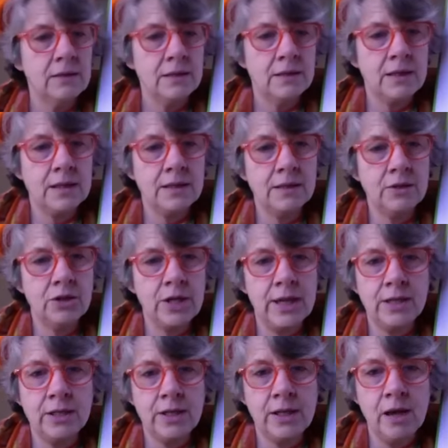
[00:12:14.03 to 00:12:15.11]
doesn't
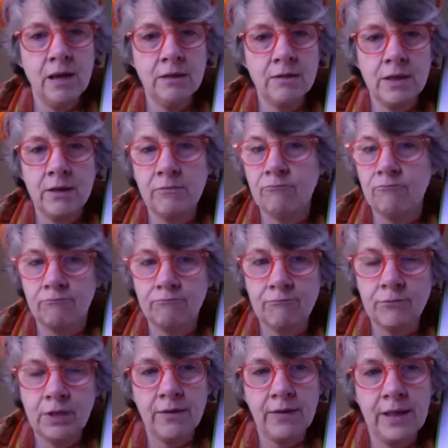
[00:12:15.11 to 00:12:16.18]
change the answer.
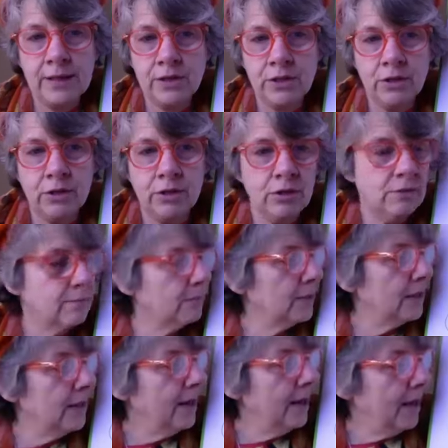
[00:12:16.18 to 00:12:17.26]
So that's good.
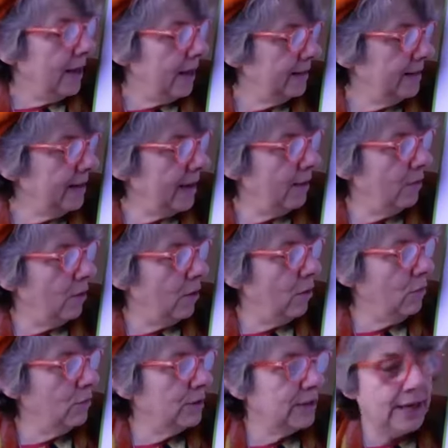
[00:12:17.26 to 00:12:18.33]
And now,
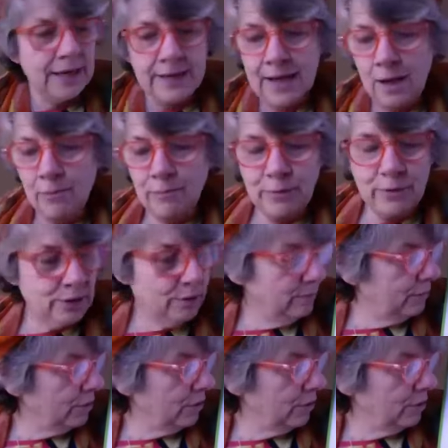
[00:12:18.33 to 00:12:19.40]
oh dear, now blue's got